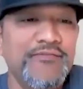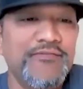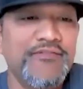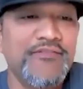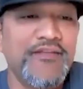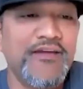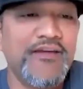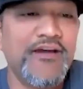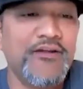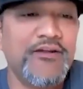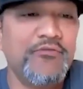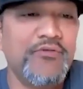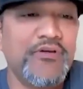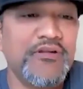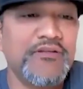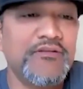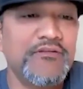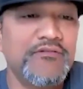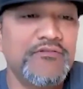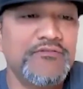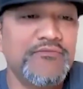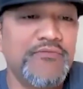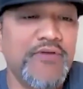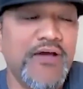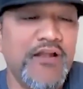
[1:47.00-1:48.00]
Yeah, I don't want it to
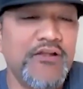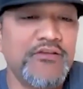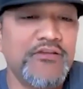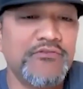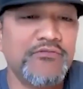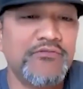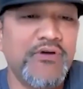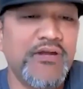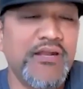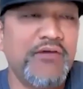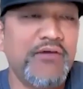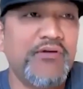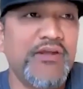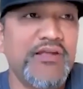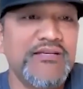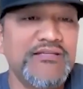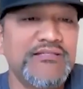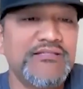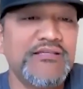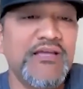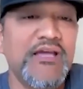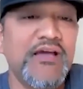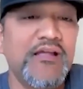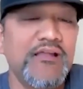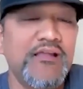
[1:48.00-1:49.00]
lose value. So when I
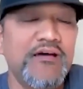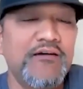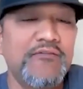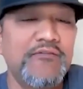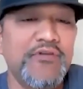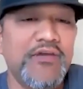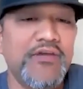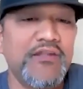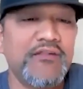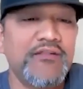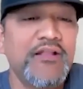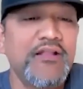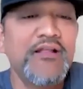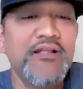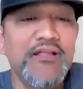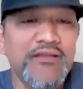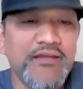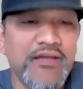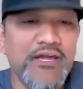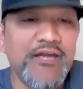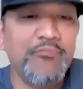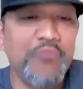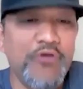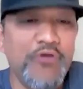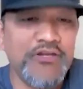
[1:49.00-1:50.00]
say I love you, and
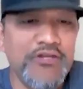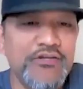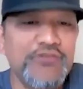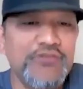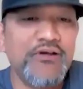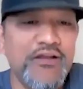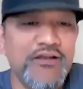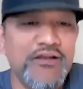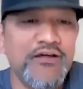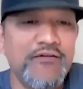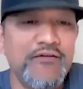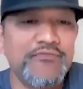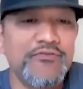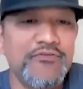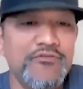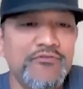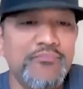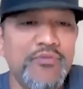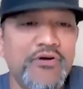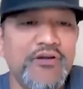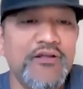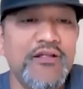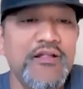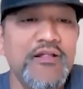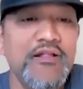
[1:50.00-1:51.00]
okay, boy, I love you,
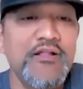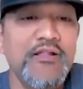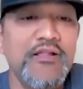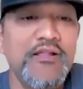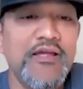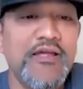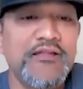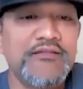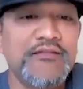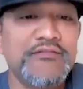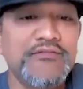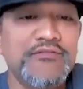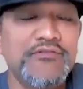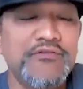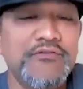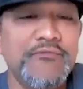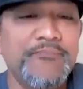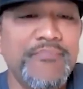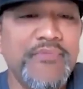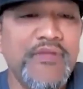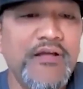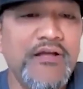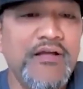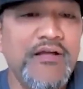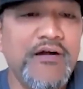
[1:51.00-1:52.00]
but and so
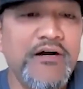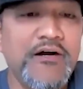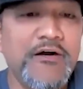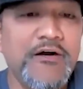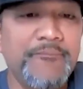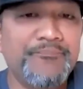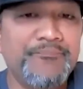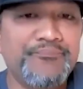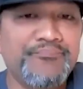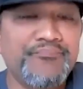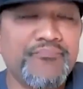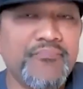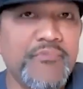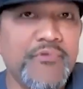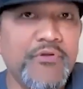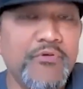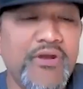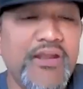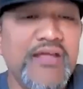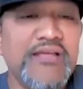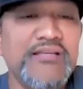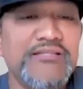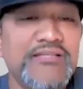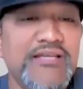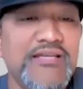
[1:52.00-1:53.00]
when
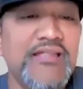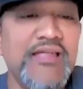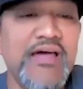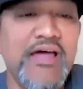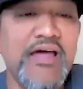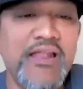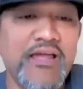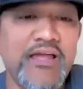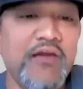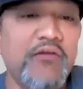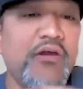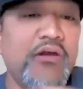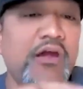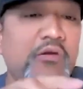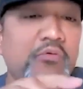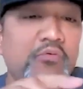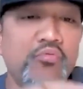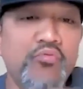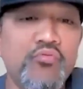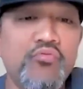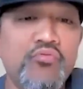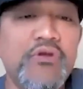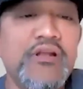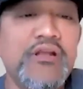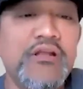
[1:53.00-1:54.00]
I say that, like, I
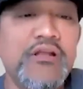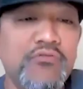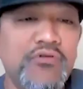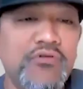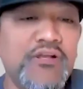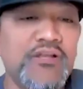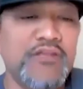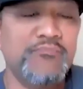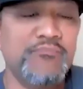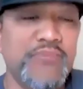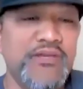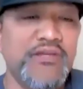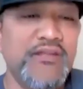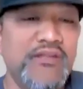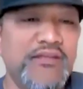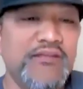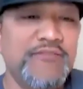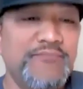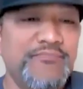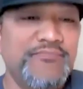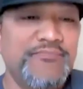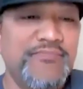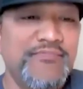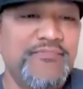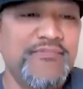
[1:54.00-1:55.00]
really, really mean it.
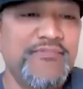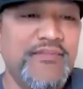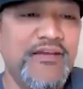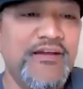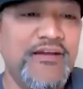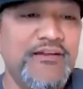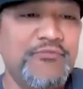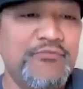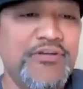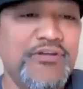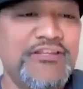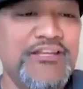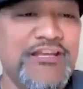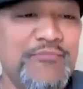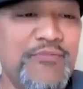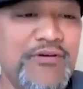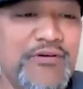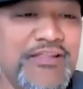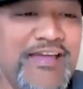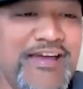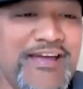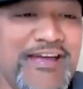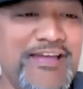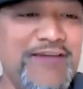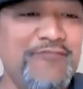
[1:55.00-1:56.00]
Yeah. What do you think about
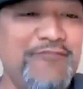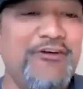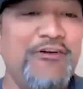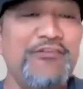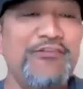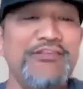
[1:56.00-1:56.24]
that, Gavon?